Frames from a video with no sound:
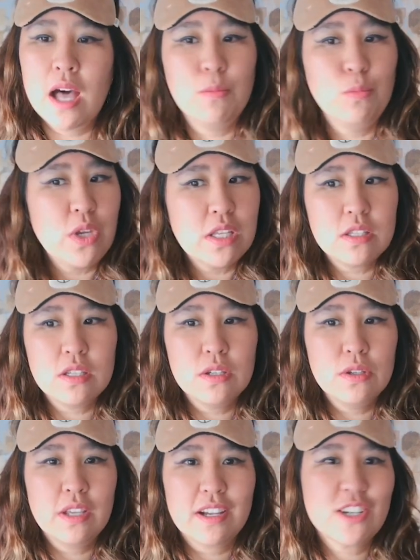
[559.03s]
Week
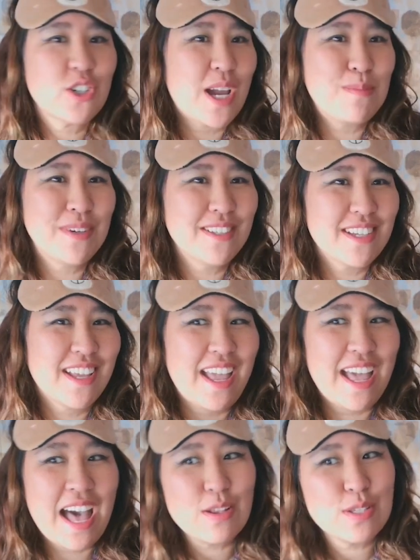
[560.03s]
two, they're going to try building a
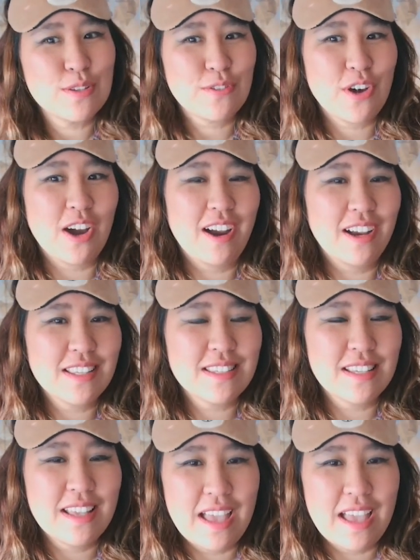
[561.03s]
house of cards